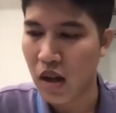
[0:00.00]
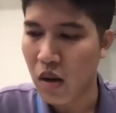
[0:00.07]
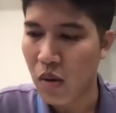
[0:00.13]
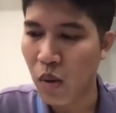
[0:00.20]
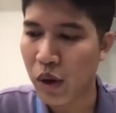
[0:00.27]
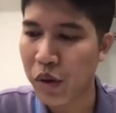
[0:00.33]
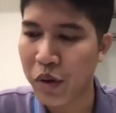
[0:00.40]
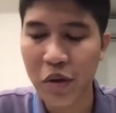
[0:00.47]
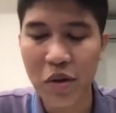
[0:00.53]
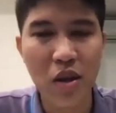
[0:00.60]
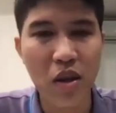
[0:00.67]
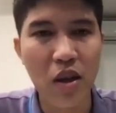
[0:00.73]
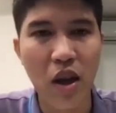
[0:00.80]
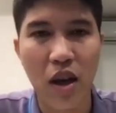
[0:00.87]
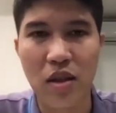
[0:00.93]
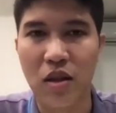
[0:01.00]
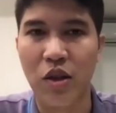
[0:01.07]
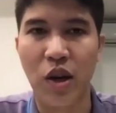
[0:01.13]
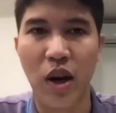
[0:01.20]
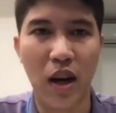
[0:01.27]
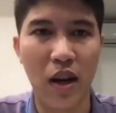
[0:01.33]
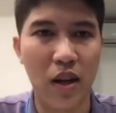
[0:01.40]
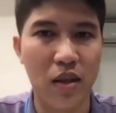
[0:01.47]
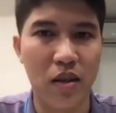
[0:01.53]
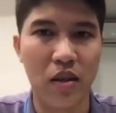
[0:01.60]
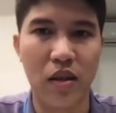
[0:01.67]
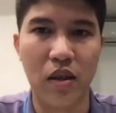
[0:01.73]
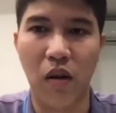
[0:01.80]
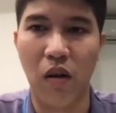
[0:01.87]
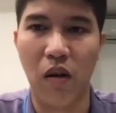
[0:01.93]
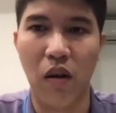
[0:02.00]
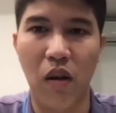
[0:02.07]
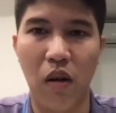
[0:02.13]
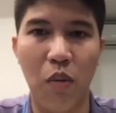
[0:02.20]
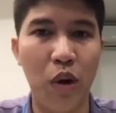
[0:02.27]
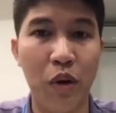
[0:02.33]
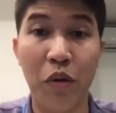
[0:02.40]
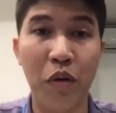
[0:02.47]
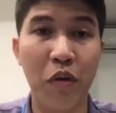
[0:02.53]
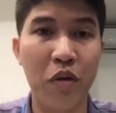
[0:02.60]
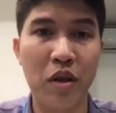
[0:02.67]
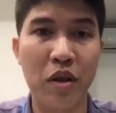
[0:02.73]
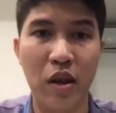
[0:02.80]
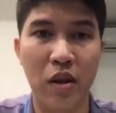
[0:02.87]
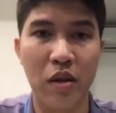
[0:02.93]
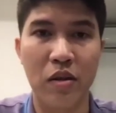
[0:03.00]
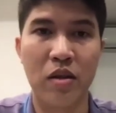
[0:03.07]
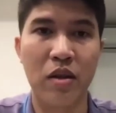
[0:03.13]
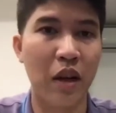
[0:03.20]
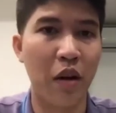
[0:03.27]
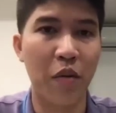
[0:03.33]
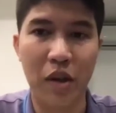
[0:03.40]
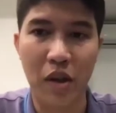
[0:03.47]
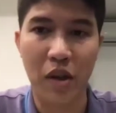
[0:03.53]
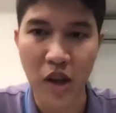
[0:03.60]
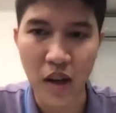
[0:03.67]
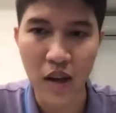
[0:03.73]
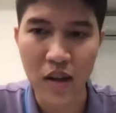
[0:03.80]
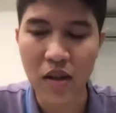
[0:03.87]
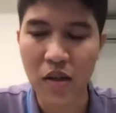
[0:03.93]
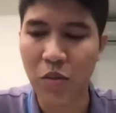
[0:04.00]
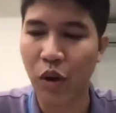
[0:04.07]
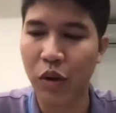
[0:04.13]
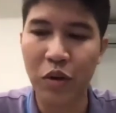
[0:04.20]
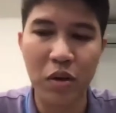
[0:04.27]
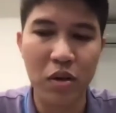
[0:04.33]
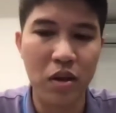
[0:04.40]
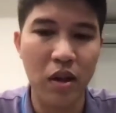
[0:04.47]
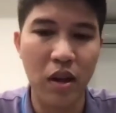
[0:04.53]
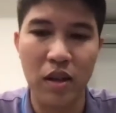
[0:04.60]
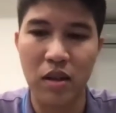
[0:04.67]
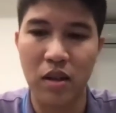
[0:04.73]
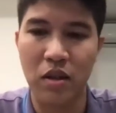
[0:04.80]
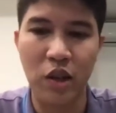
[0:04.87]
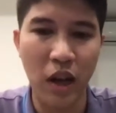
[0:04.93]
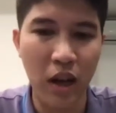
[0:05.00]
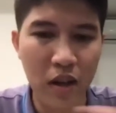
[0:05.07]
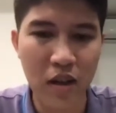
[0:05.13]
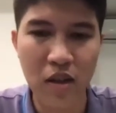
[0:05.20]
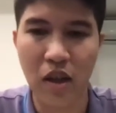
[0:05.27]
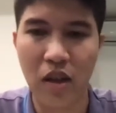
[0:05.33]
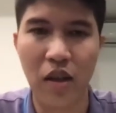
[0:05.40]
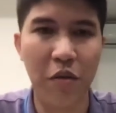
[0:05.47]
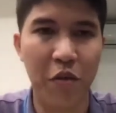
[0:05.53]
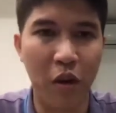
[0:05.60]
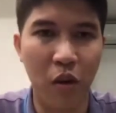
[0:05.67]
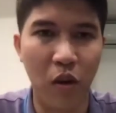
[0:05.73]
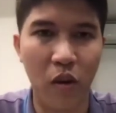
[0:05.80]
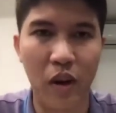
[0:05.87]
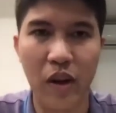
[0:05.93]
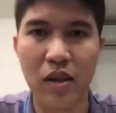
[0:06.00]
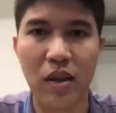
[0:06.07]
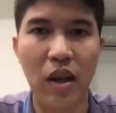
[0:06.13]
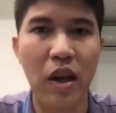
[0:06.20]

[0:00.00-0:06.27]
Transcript: what do you see as the challenge, or what do you see, starting with the challenge, what do you see as the challenge and difficulties